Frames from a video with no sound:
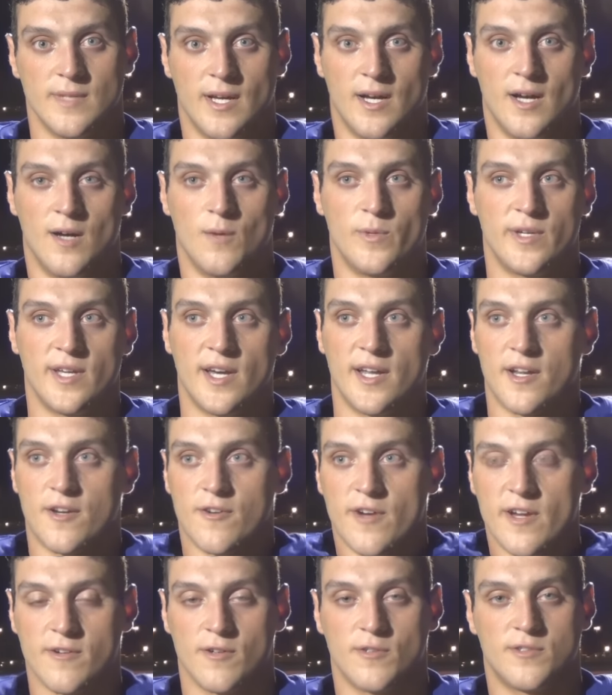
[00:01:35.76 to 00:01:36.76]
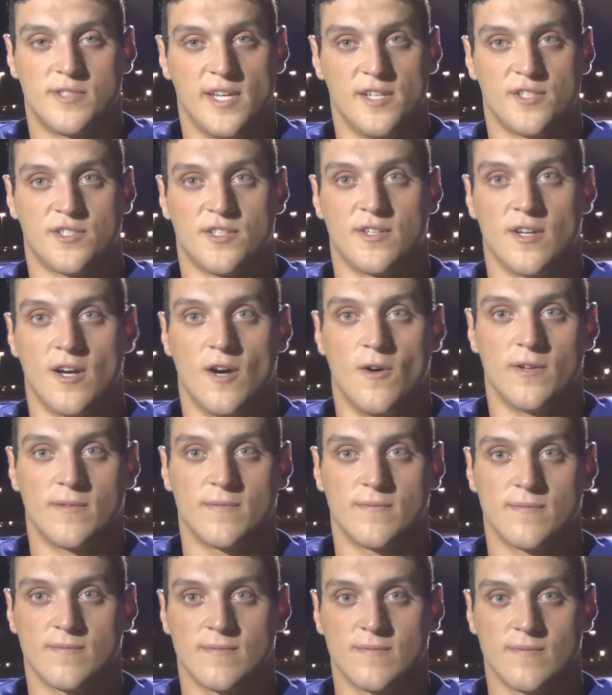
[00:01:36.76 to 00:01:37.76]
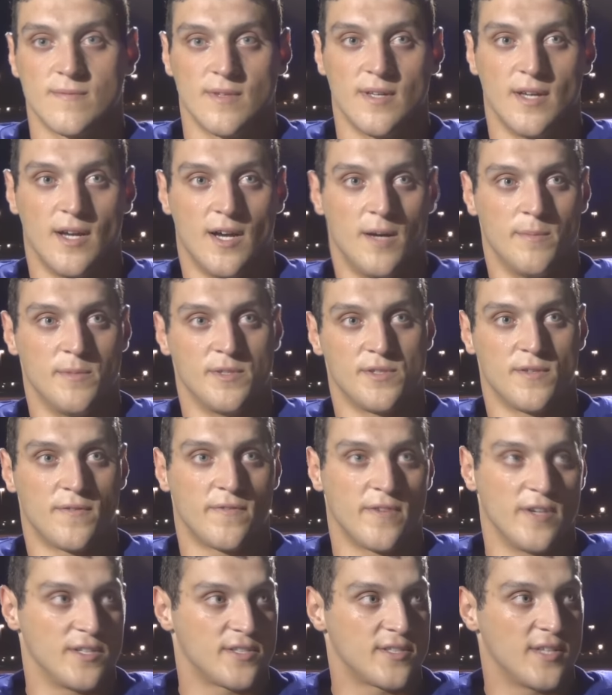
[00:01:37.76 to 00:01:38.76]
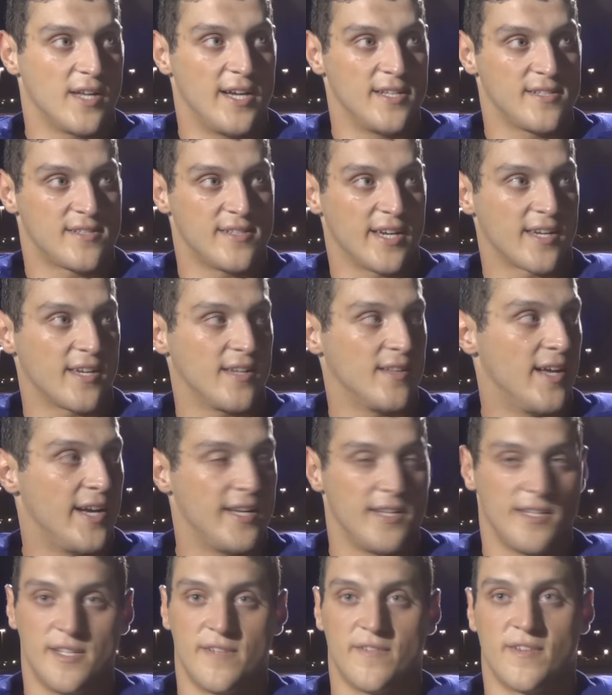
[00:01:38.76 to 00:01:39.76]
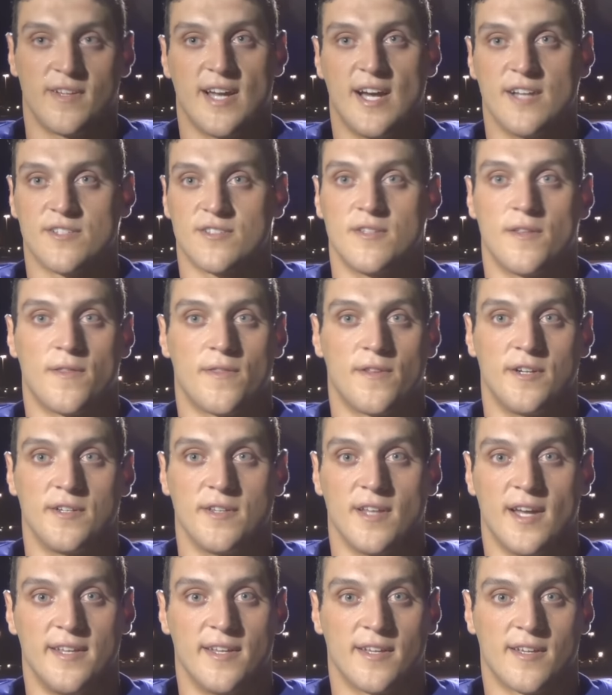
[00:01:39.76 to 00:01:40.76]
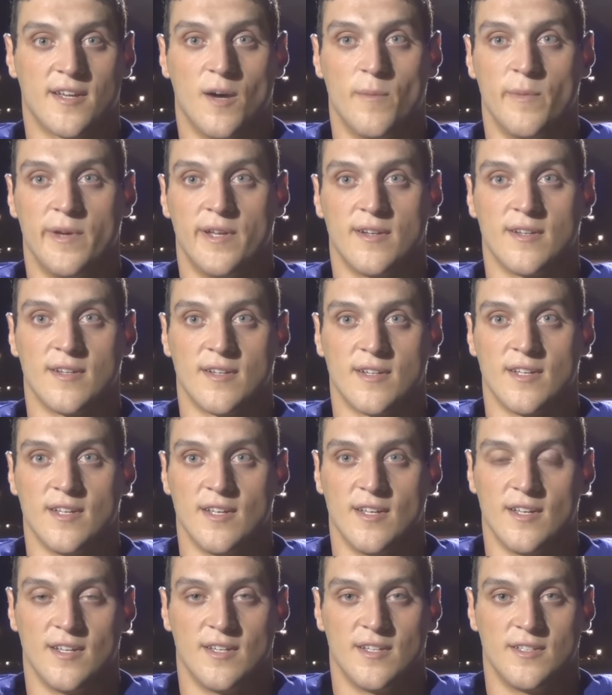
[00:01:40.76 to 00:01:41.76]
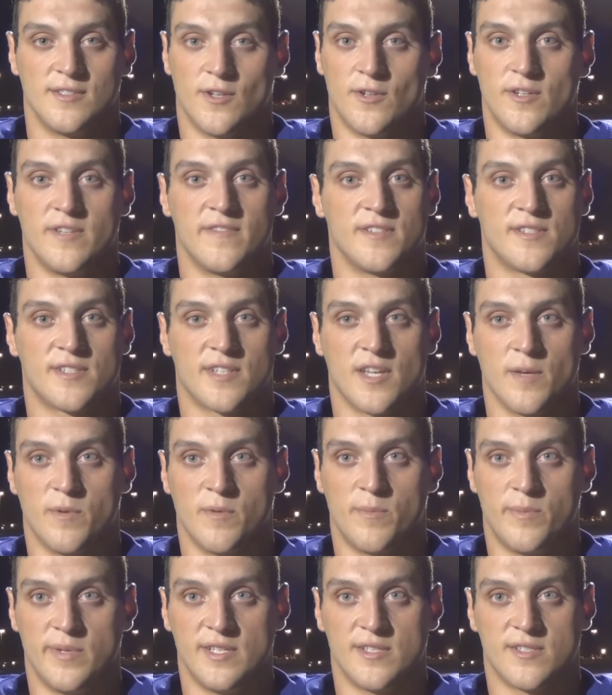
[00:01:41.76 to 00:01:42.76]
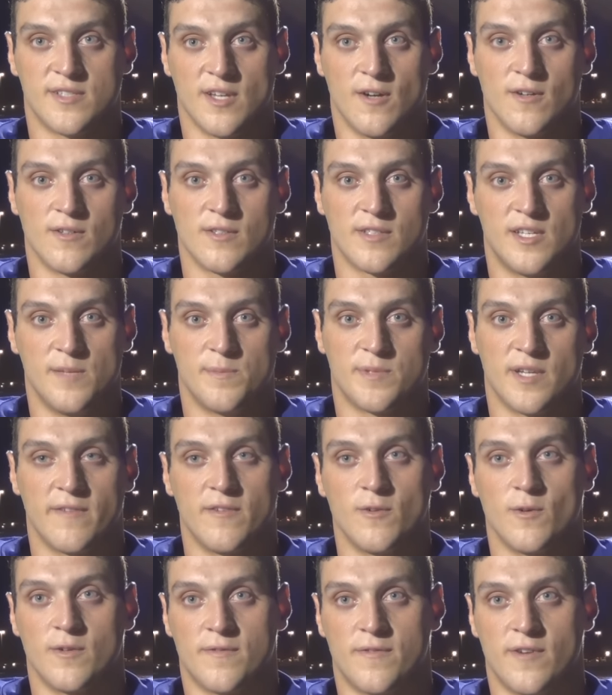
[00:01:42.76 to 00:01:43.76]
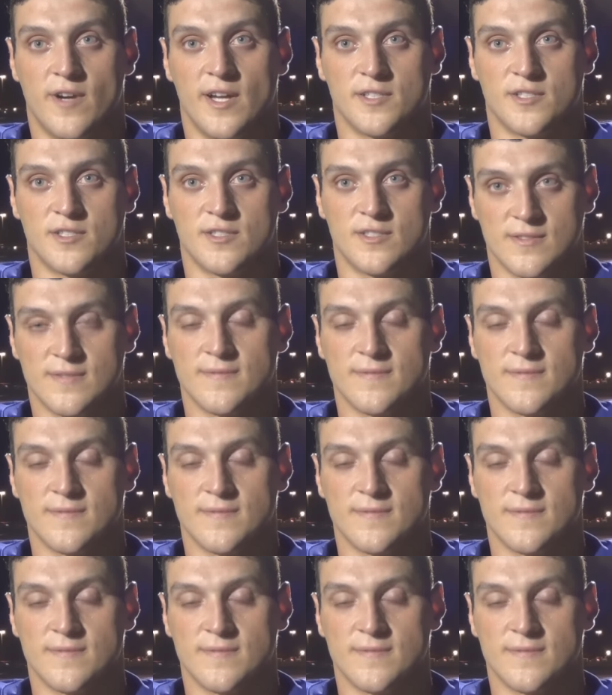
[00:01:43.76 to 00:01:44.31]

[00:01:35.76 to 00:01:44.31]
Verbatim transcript: Uh, we got a great rotation going. Um, there's the first line, second line, and even guys on the third line that come in don't even skip a beat, so it keeps everyone fresh.